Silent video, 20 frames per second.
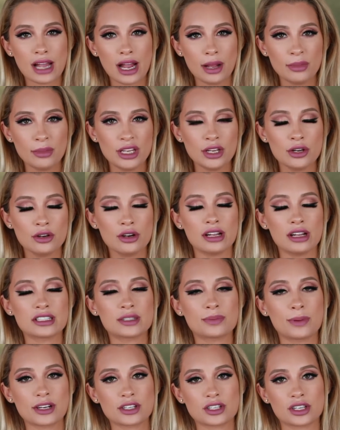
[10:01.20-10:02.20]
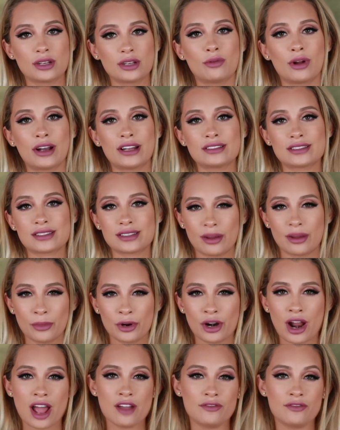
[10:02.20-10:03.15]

time of year, especially when it's summer.